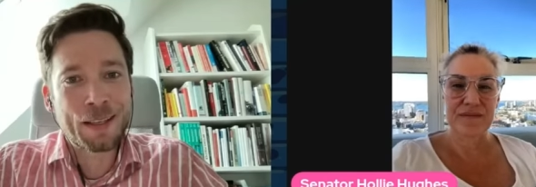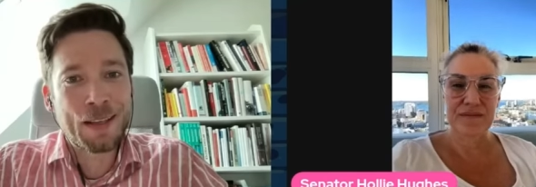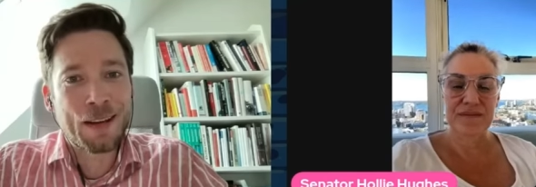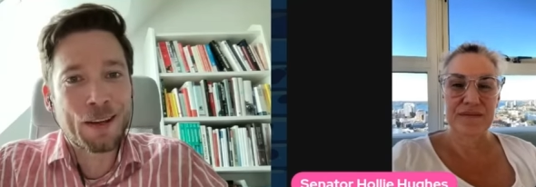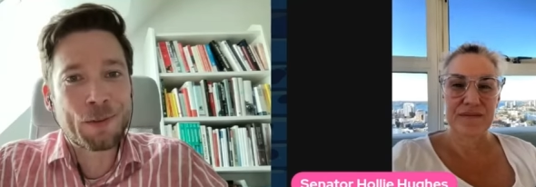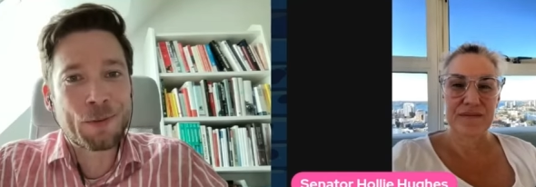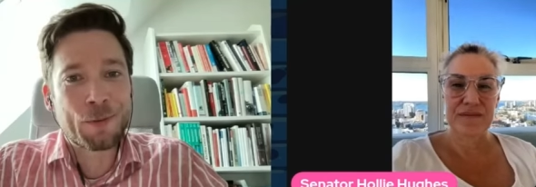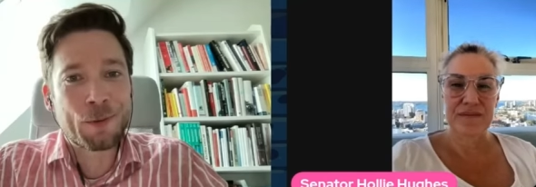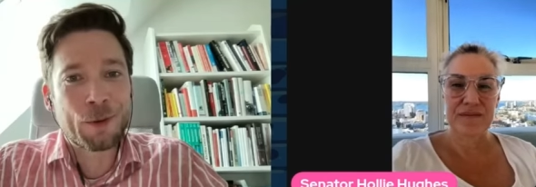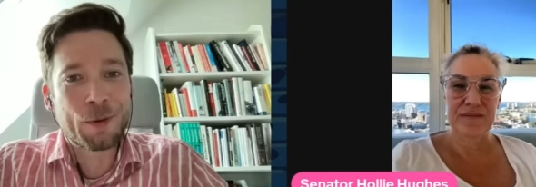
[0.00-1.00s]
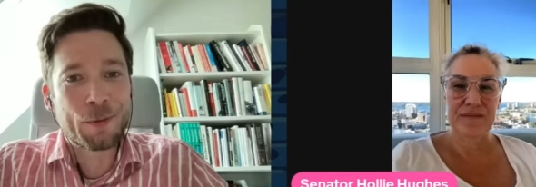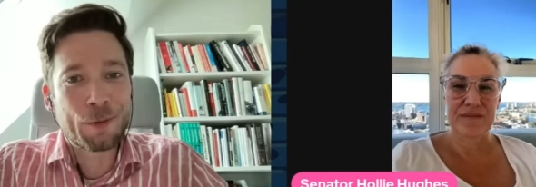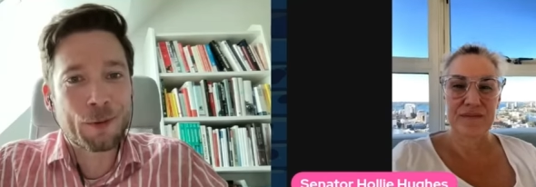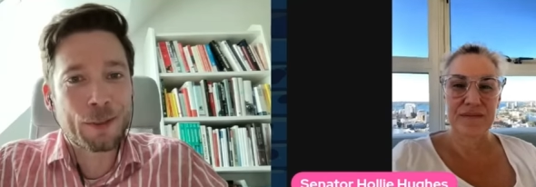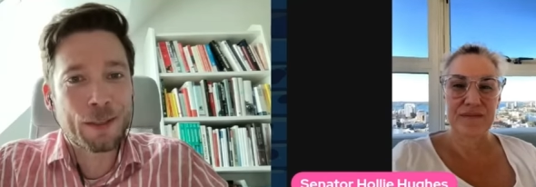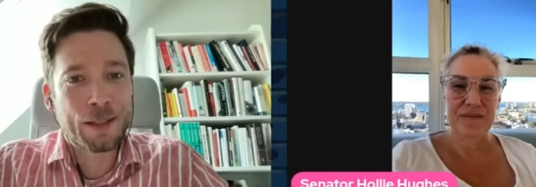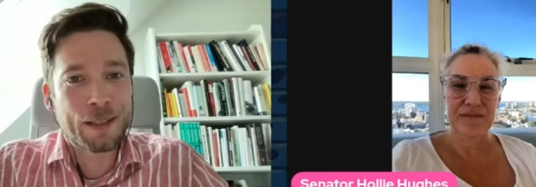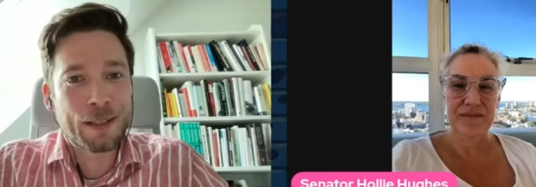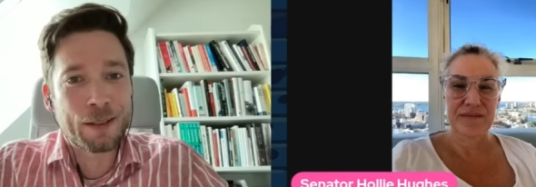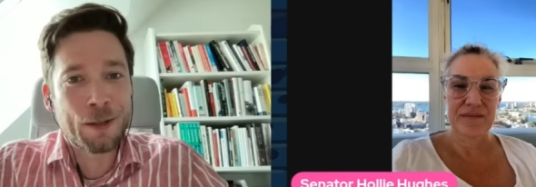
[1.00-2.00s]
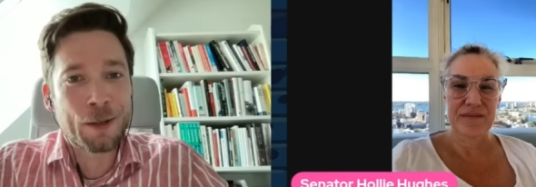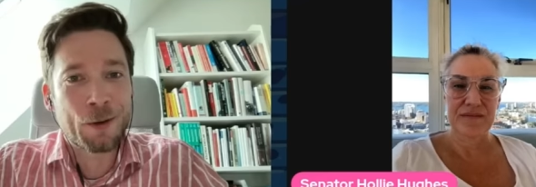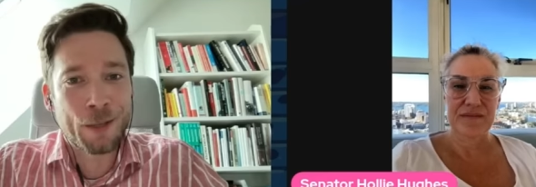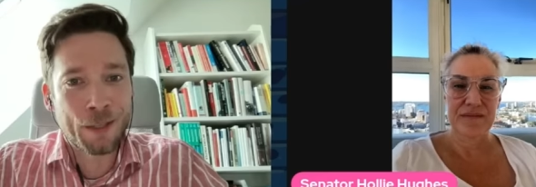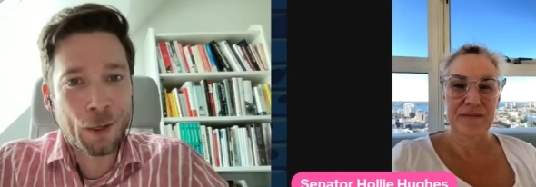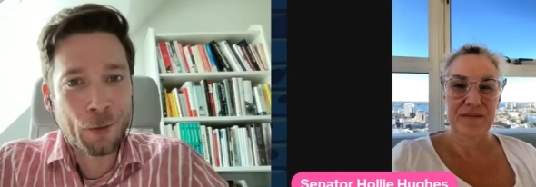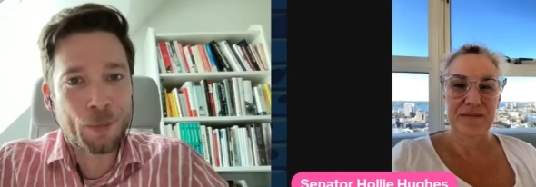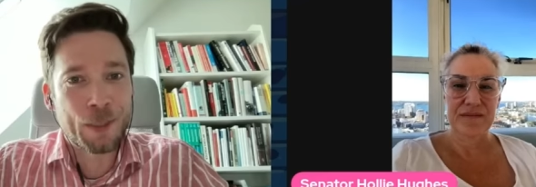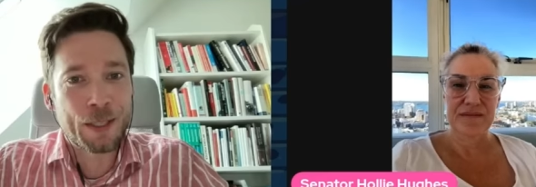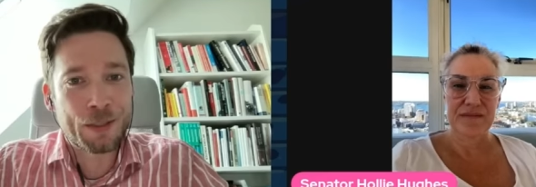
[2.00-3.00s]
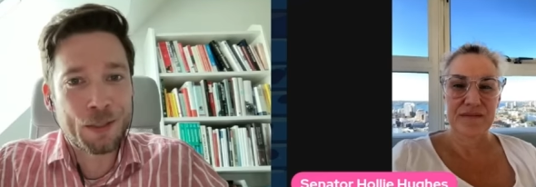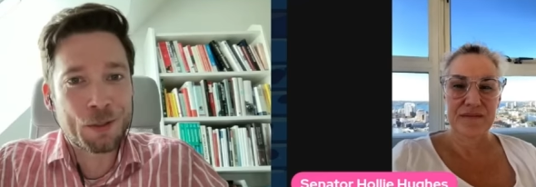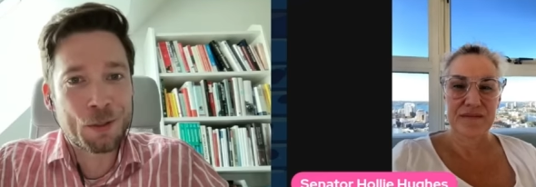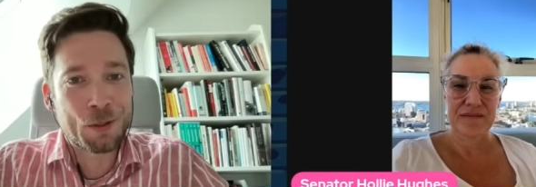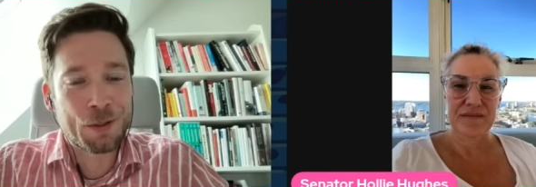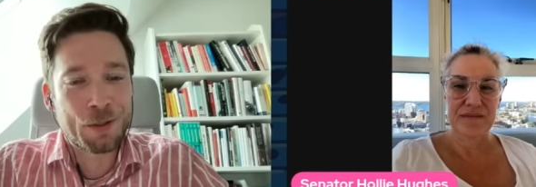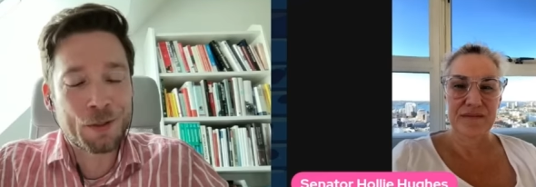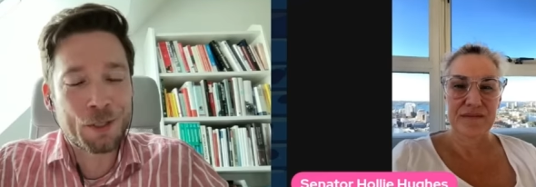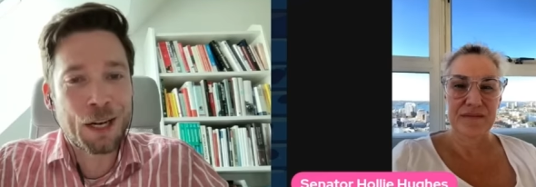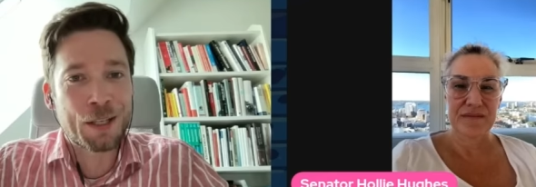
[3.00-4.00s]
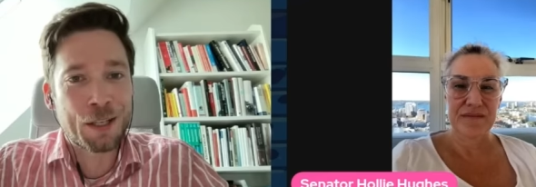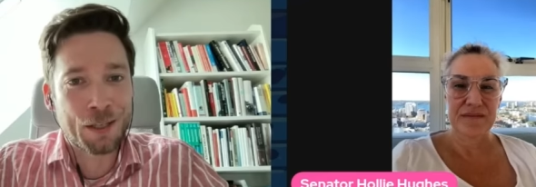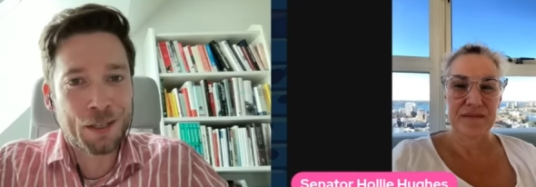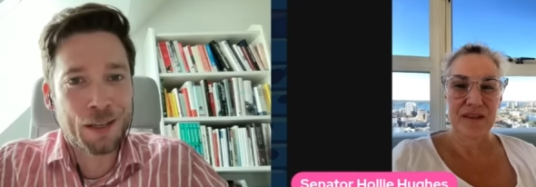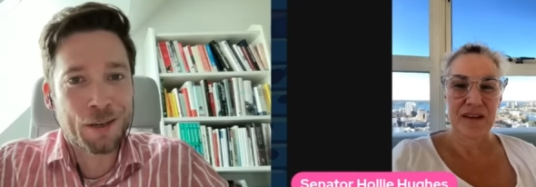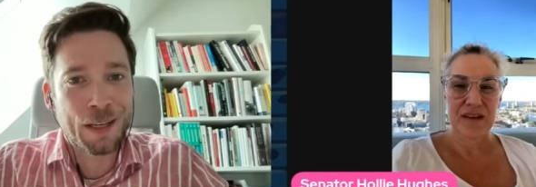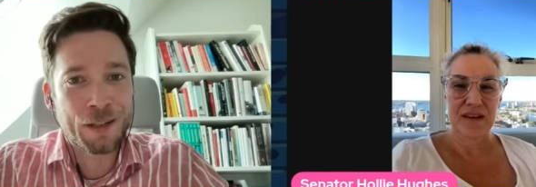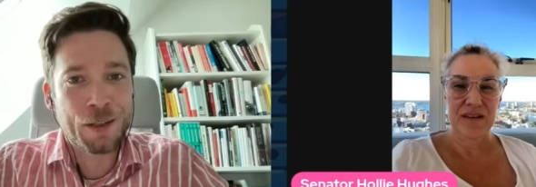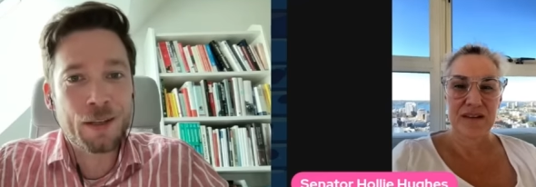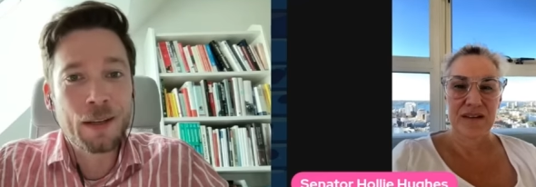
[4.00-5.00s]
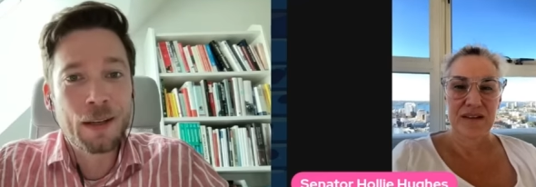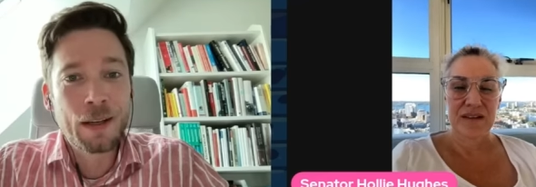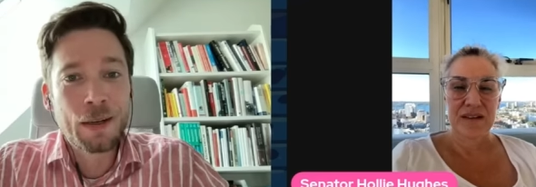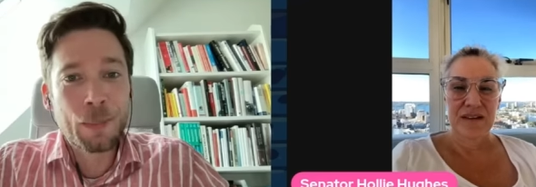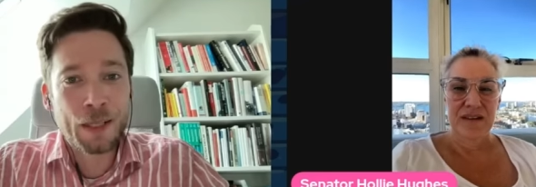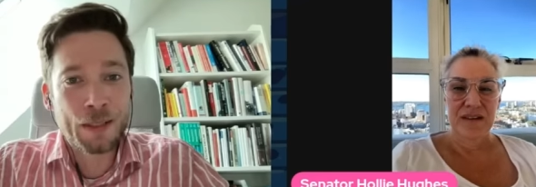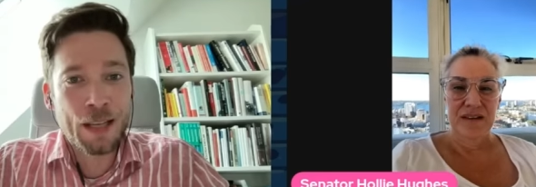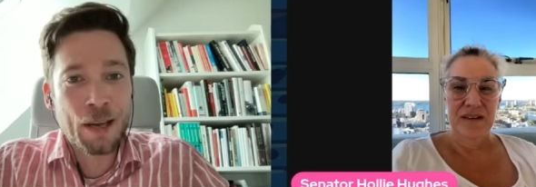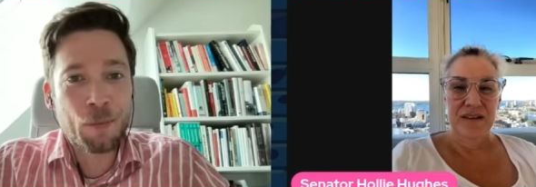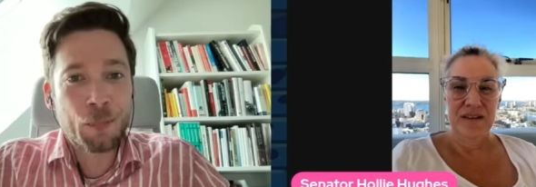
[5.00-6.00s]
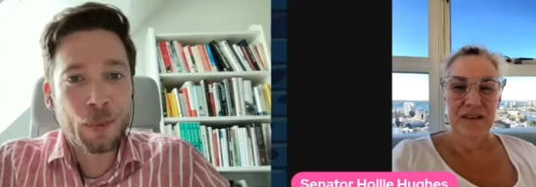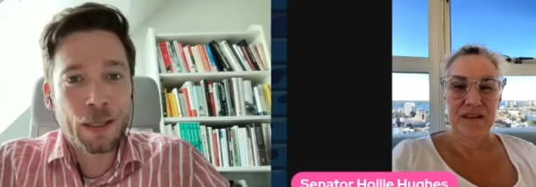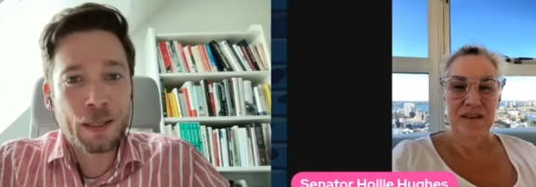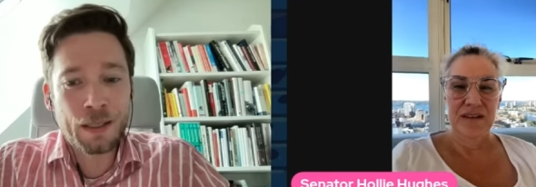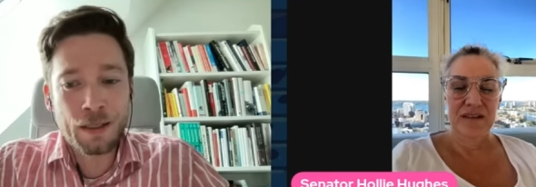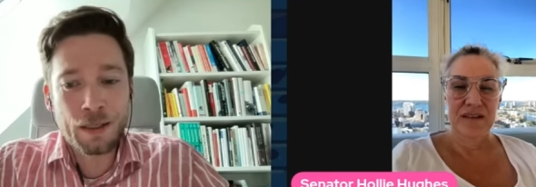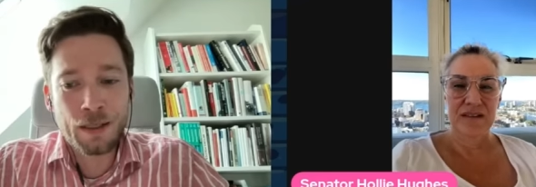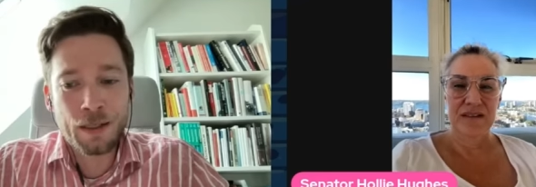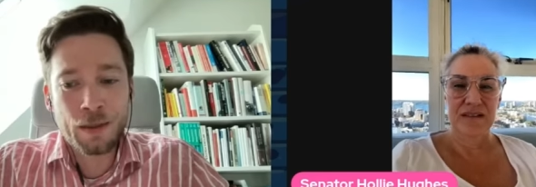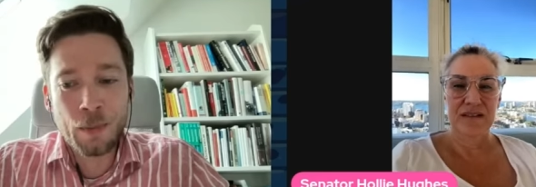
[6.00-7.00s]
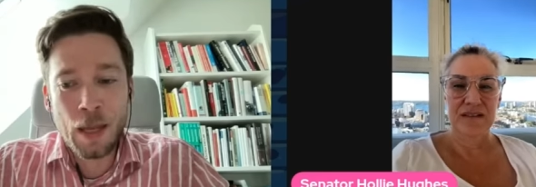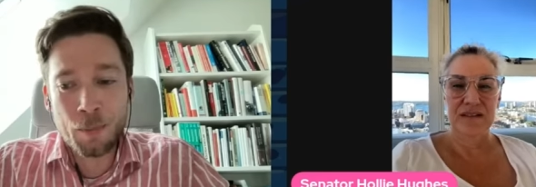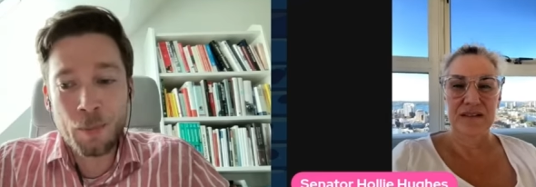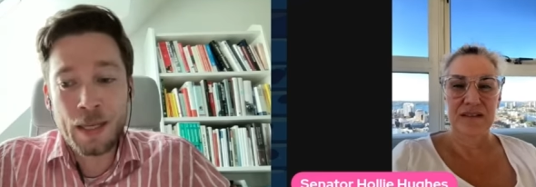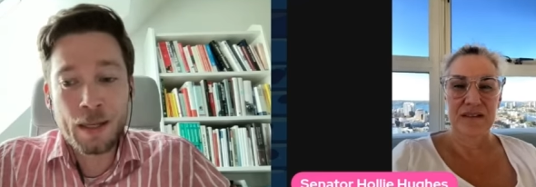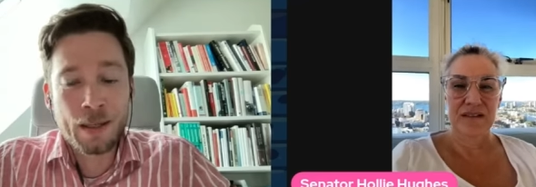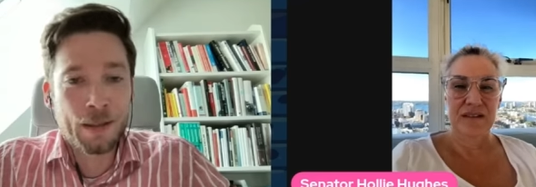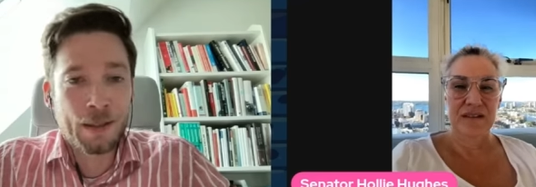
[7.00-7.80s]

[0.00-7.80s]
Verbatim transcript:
Speaker 1: it's hard for for the the current health minister to to change his direction because that would be admitting